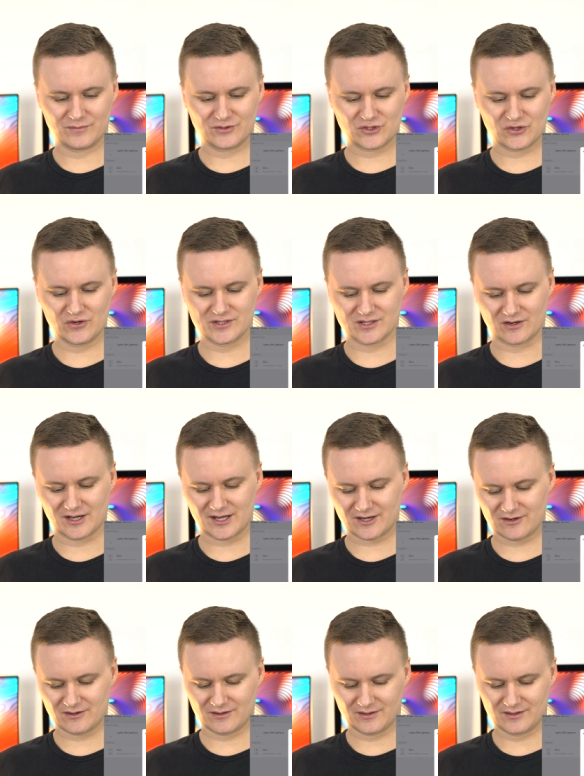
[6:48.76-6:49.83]
Choose an
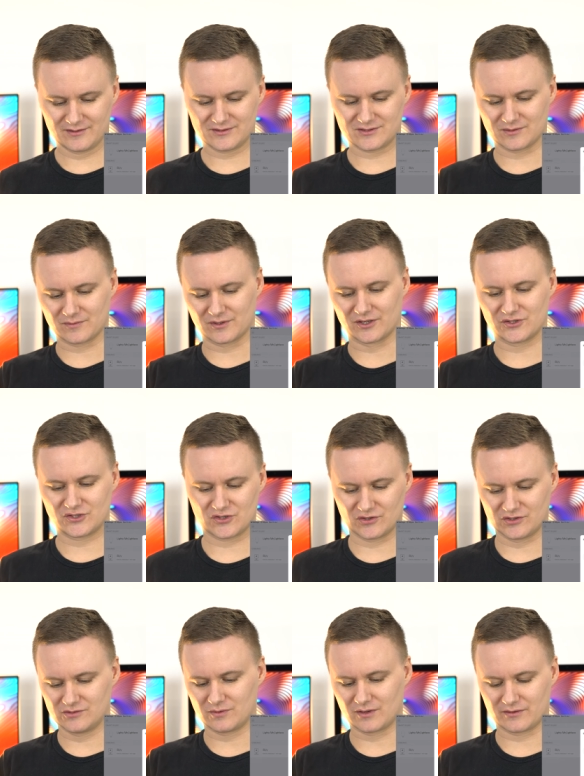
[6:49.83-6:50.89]
icon, so I'm gonna
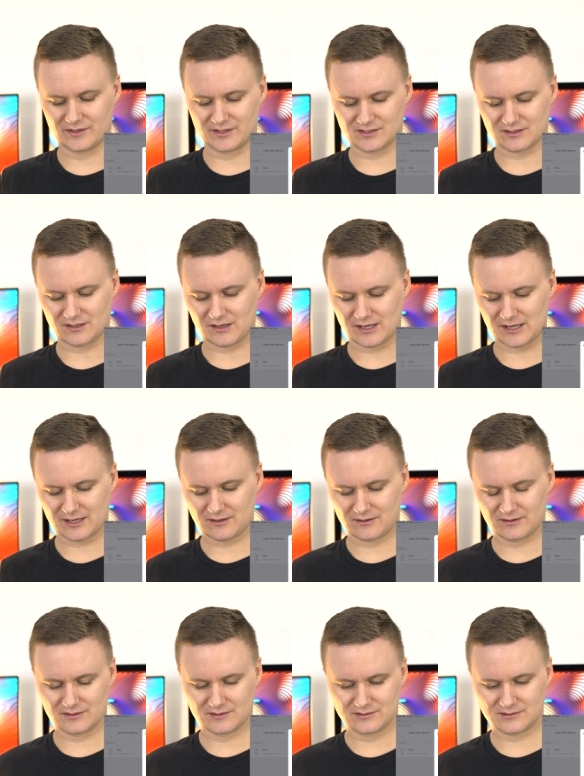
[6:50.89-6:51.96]
choose one of these
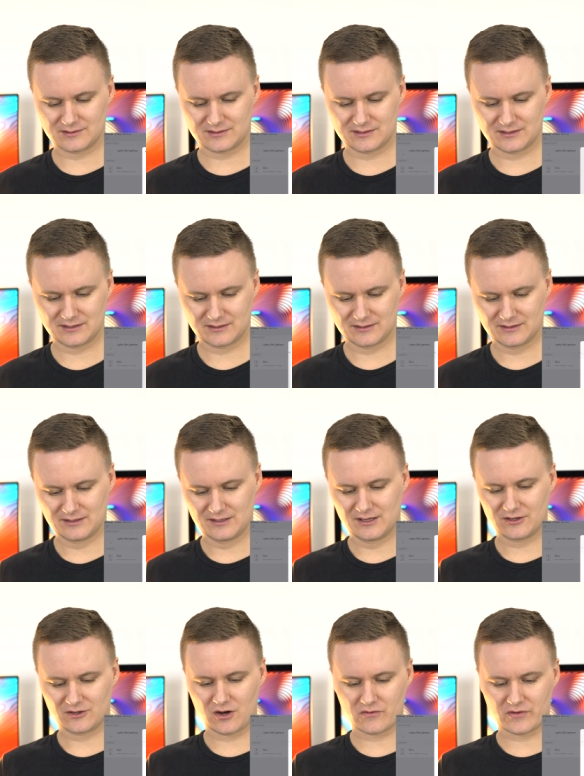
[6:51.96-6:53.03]
icons.
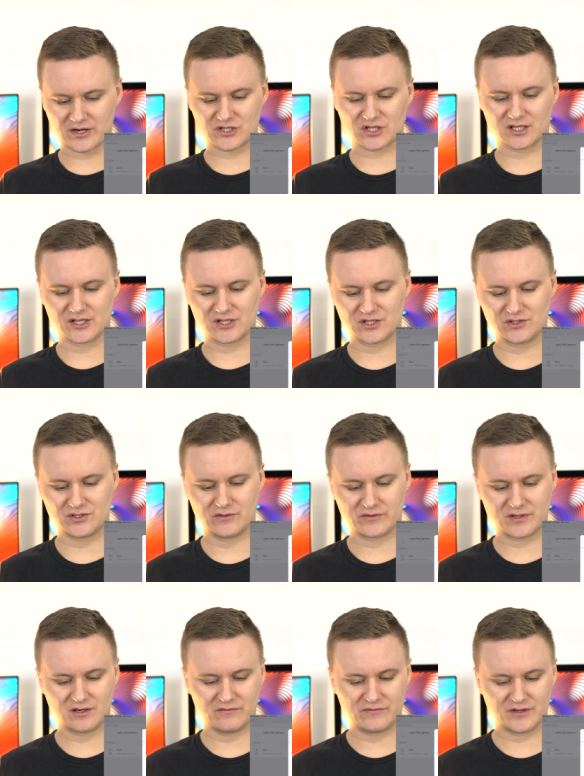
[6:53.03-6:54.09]
Congratulations, you've
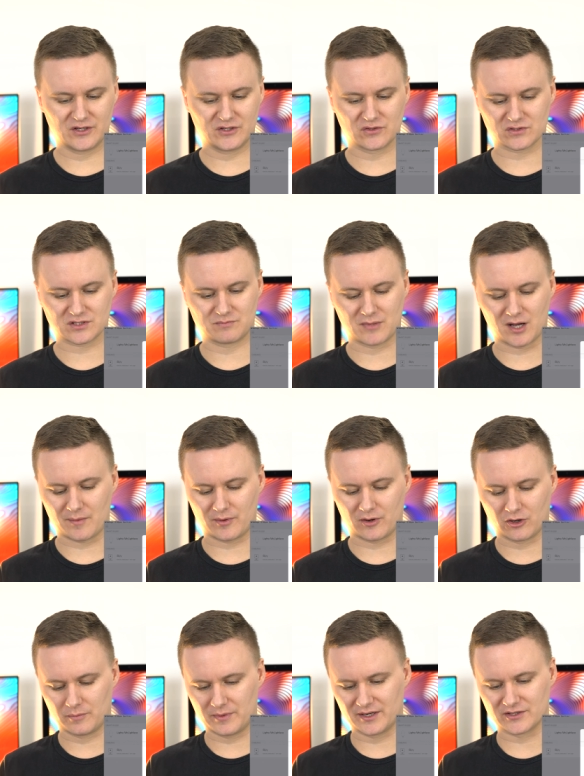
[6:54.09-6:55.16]
configured your Smart
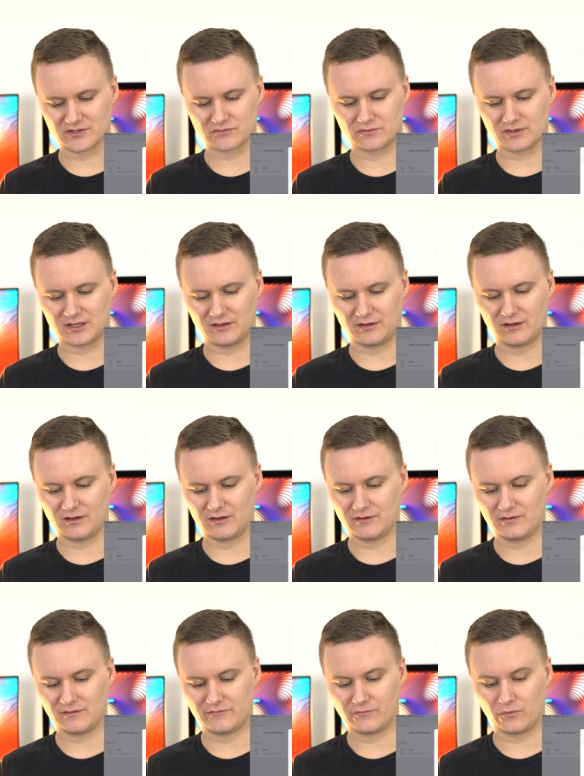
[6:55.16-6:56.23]
Bulb and it's ready
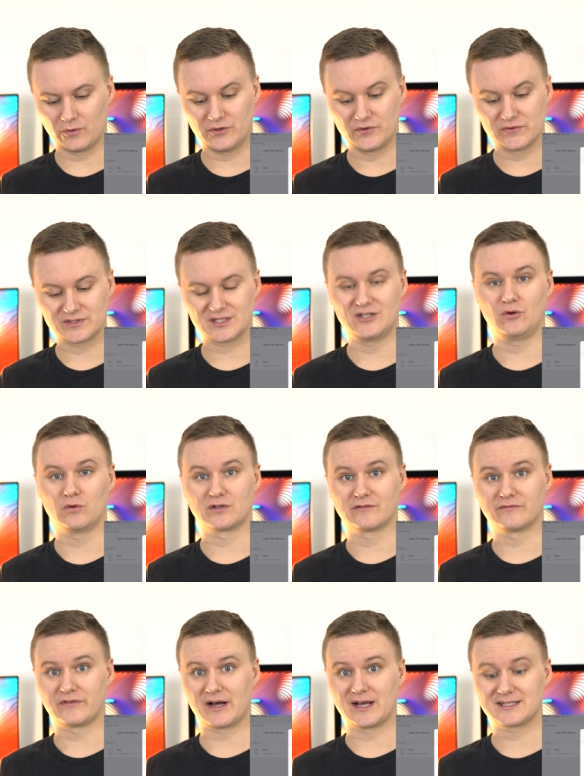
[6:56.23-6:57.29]
for use in your
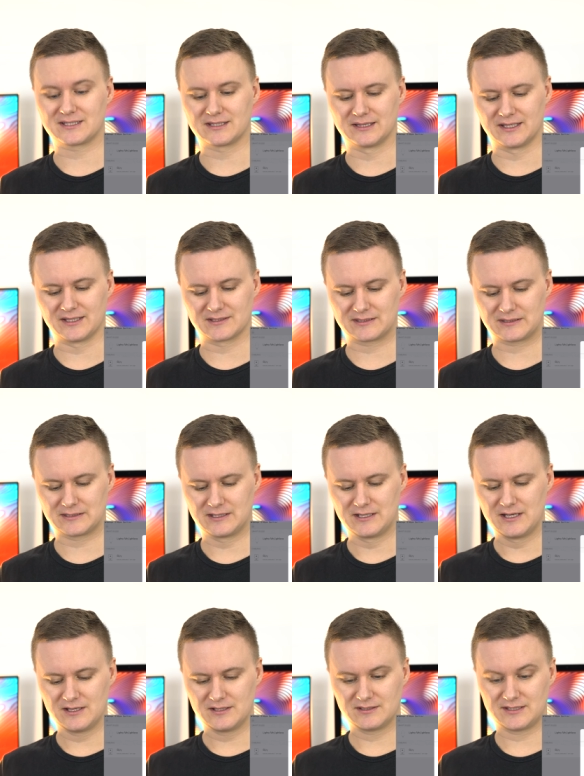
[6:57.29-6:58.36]
device list.
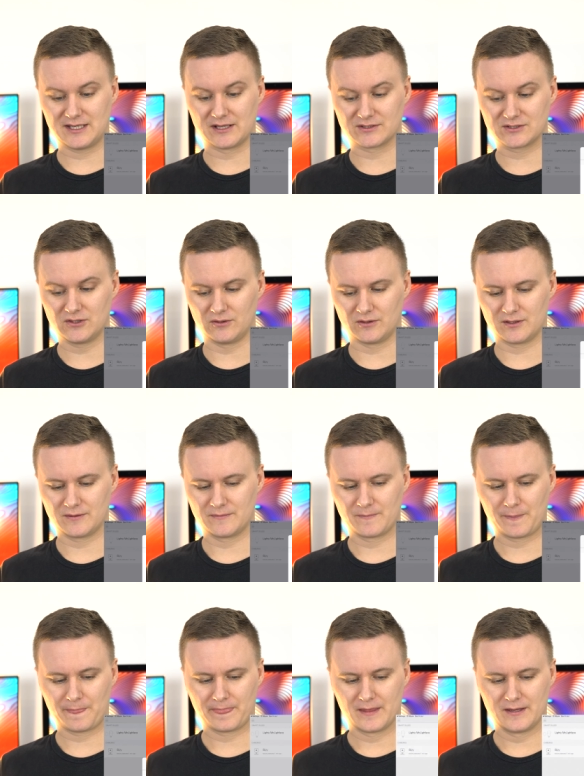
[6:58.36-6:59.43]
Sounds good.
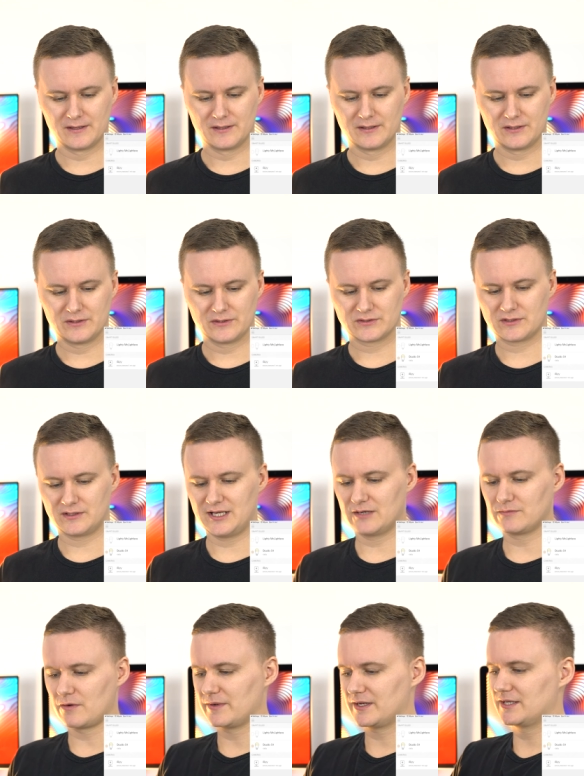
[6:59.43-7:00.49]
So now
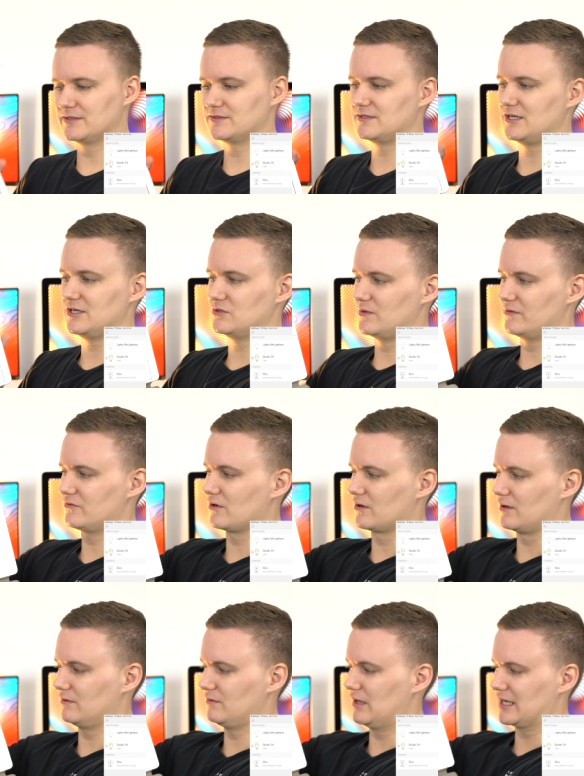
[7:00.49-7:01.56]
what we can see is we've
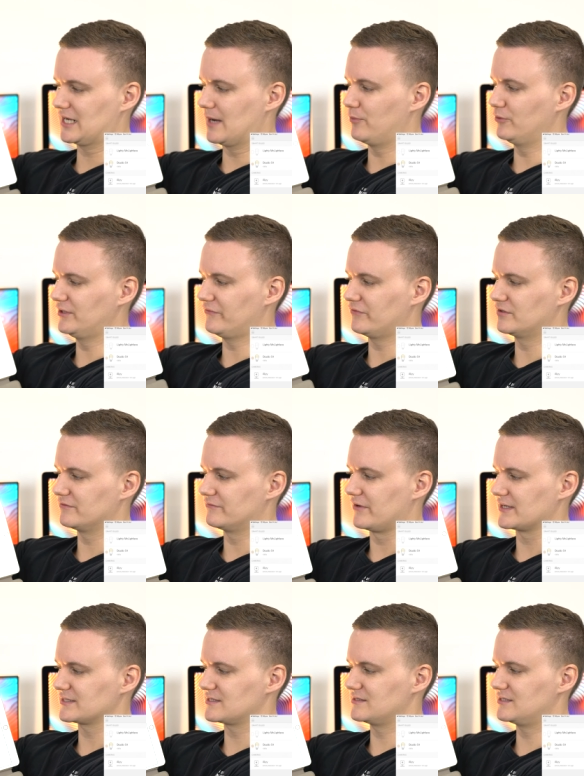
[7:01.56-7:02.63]
got a couple different
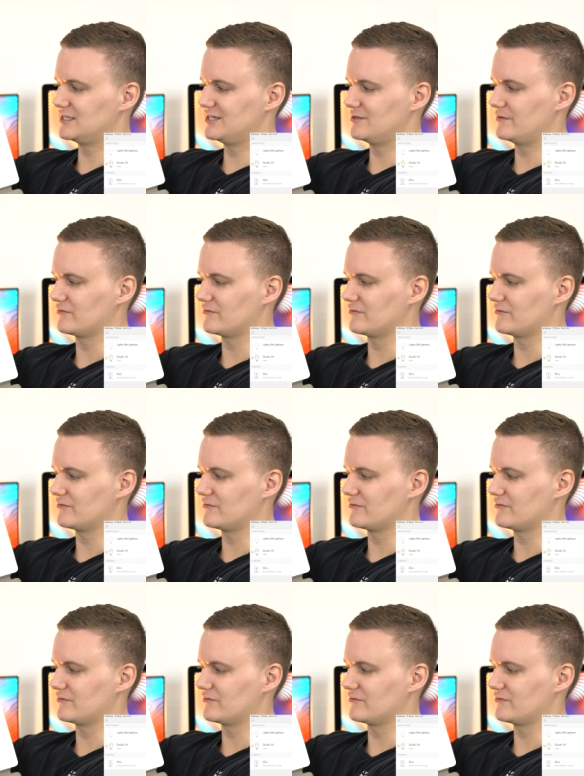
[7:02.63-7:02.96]
devices here.